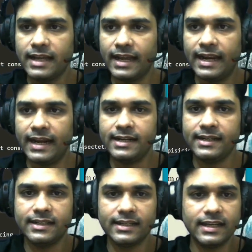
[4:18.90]
and
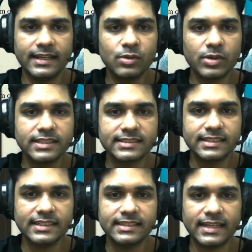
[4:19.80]
you can
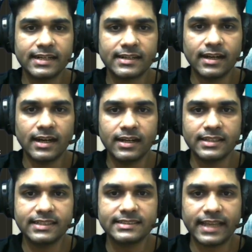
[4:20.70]
see that
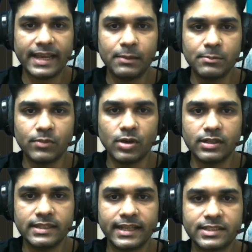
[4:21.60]
there's a M
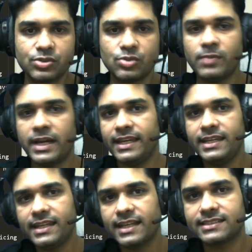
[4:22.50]
next to my
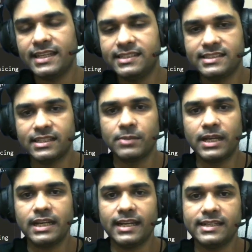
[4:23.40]
index
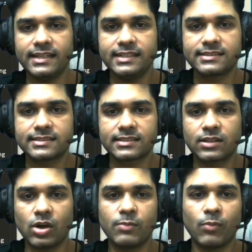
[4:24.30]
HTML, and it's
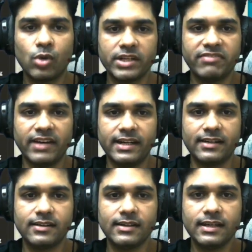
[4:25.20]
called modified.
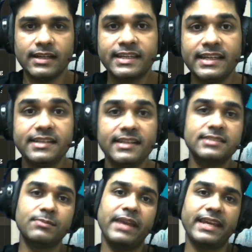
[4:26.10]
Git
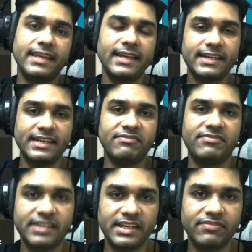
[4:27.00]
is making a
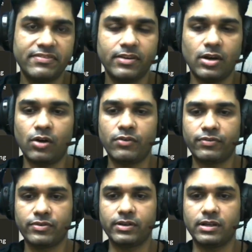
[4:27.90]
diff
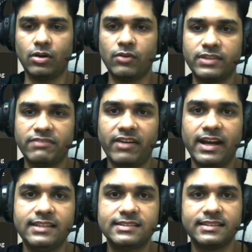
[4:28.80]
of the
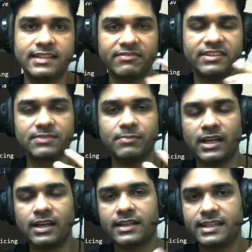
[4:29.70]
files.
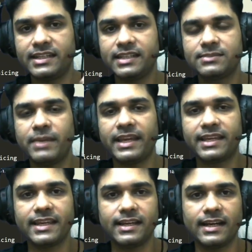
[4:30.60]
Git is
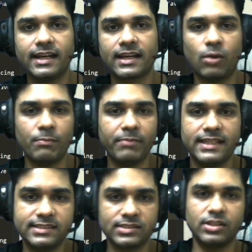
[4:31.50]
making a
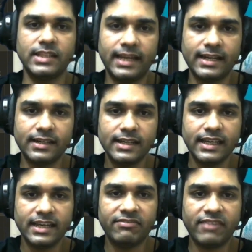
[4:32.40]
comparison, and
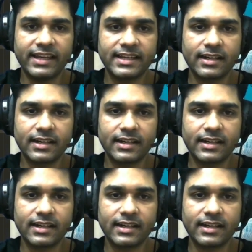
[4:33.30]
if I